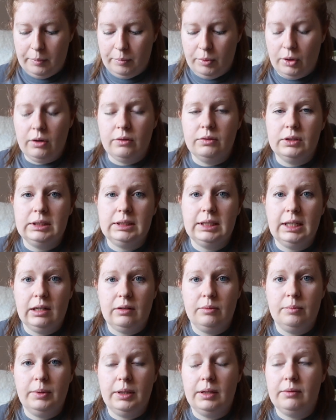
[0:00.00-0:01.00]
but obviously
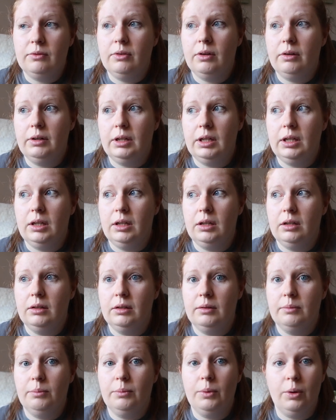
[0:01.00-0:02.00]
I've been very
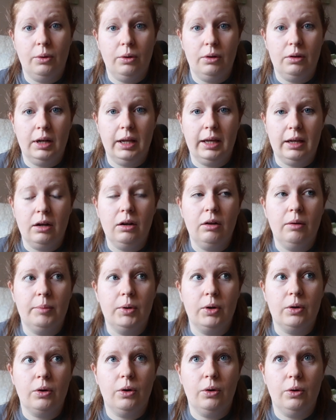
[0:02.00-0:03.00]
more like a lot
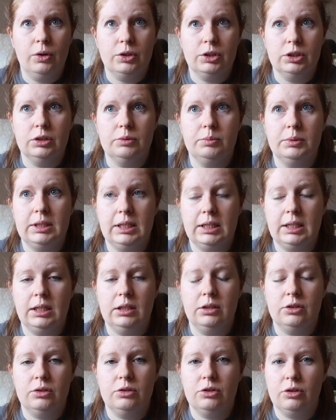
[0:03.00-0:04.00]
more cautious
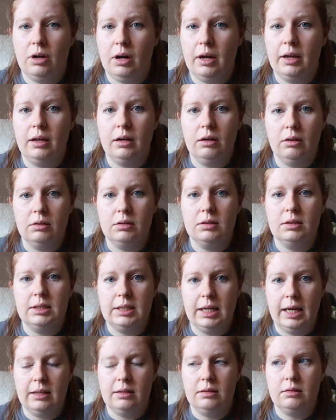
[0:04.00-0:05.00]
particularly trying not to
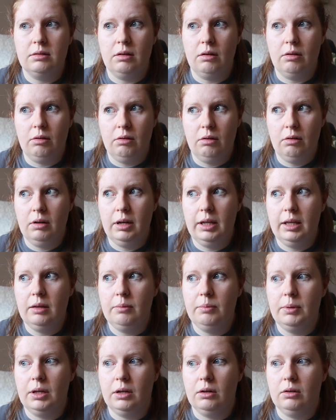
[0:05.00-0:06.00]
test early
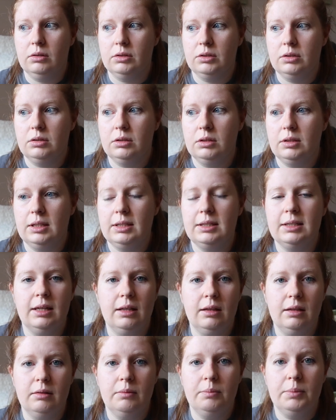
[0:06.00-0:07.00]
because they say
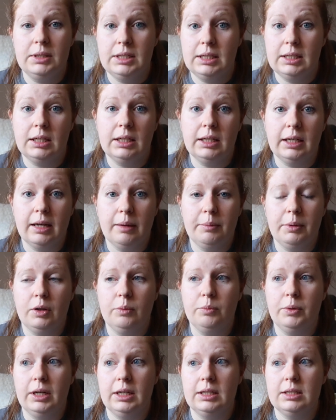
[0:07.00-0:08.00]
that particularly in chemical
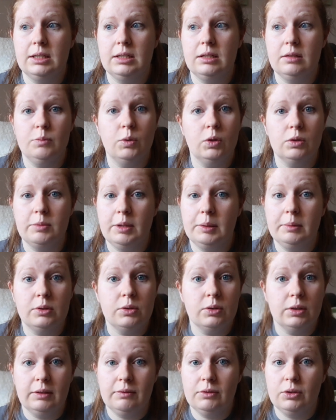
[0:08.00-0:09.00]
pregnancies most people
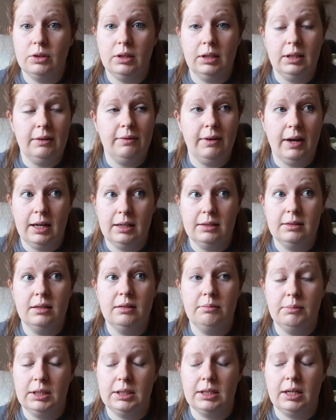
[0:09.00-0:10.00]
don't even know that they've had
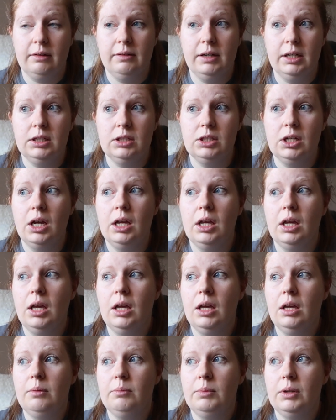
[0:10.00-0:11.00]
a miscarriage
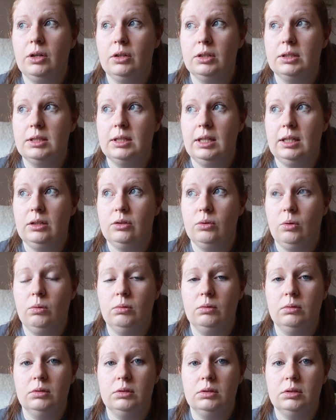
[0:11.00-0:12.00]
because they
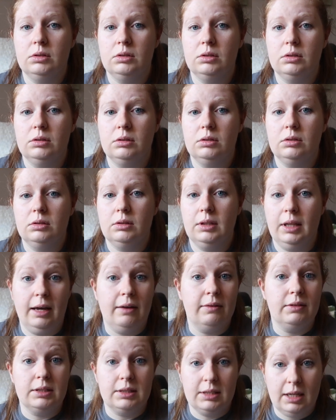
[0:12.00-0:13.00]
don't they
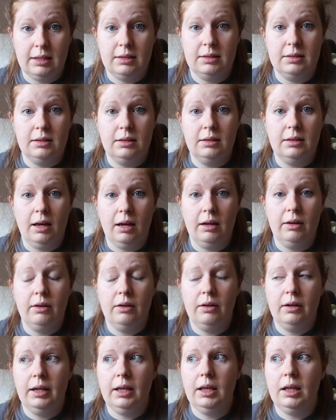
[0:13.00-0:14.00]
haven't tested that
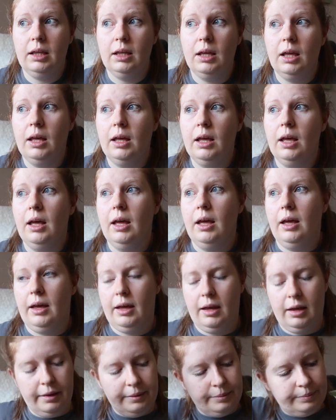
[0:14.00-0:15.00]
early
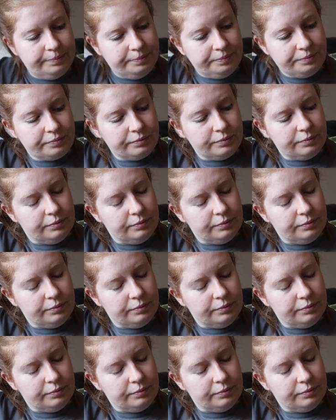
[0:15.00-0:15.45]
um,